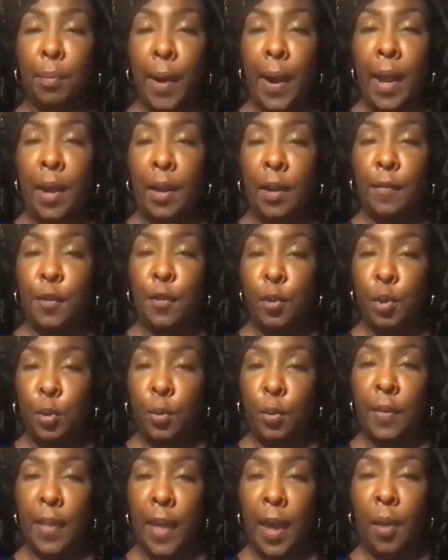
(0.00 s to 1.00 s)
brown if you
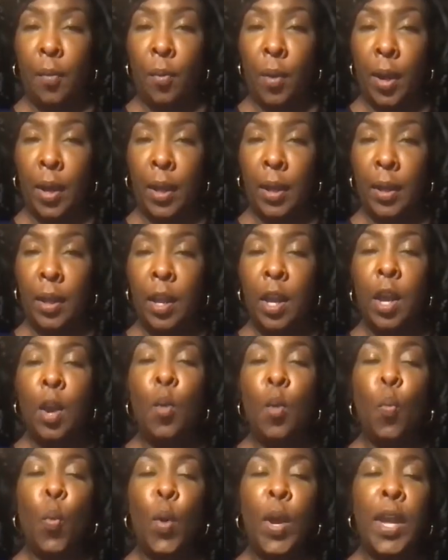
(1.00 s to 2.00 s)
do it that way.
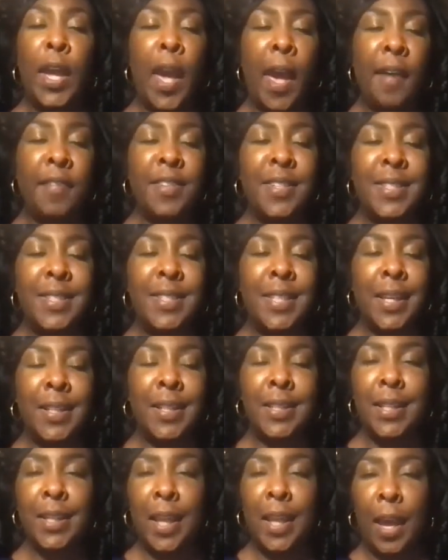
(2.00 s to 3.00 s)
We have
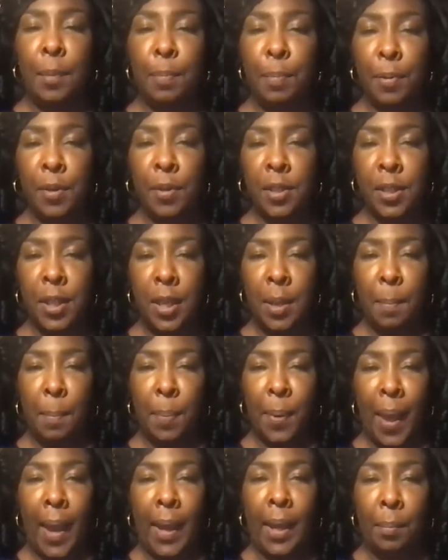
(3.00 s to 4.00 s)
68%
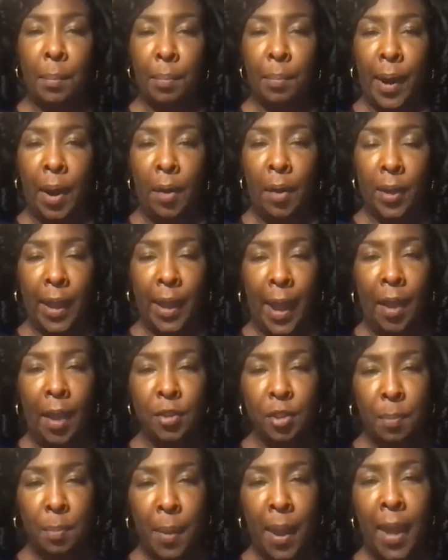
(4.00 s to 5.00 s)
Black and brown
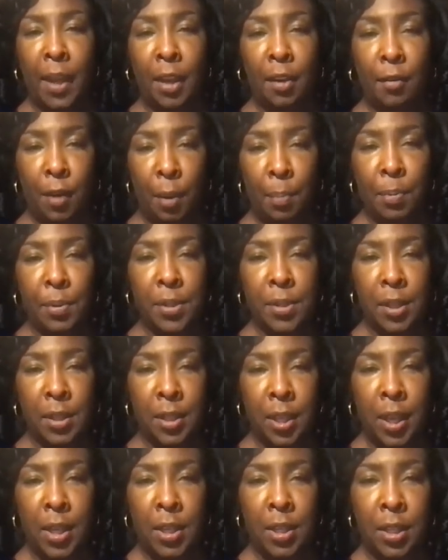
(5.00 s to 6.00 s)
councilmatic
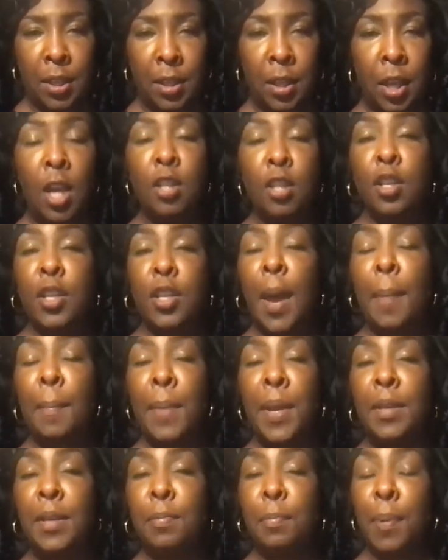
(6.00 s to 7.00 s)
representation. So that
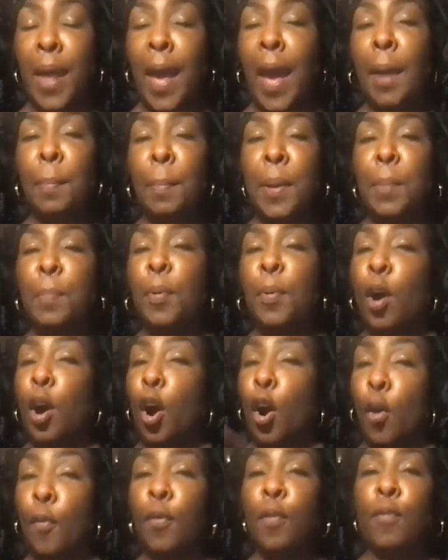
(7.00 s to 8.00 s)
means Black people are
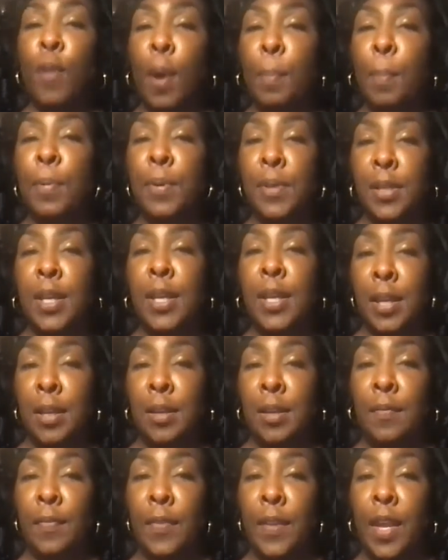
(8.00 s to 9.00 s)
overrepresented.
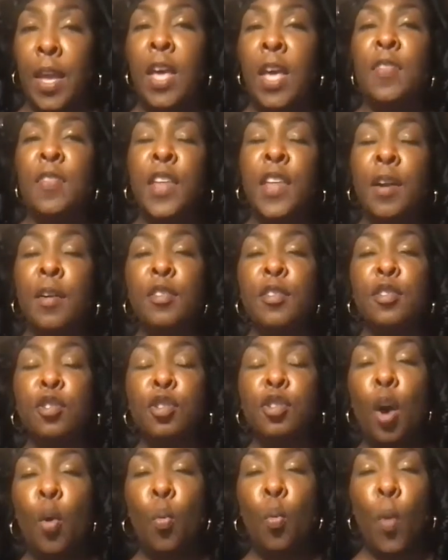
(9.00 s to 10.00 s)
There is
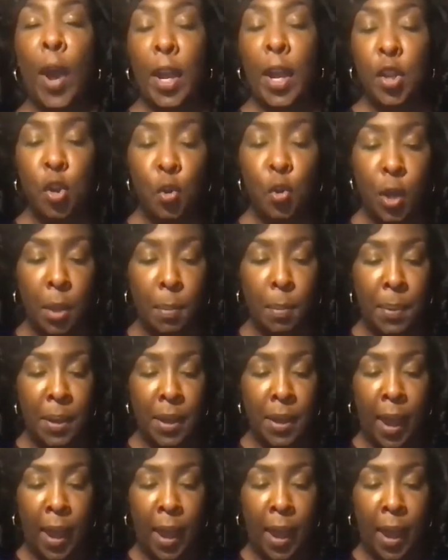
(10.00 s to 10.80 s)
no way you can have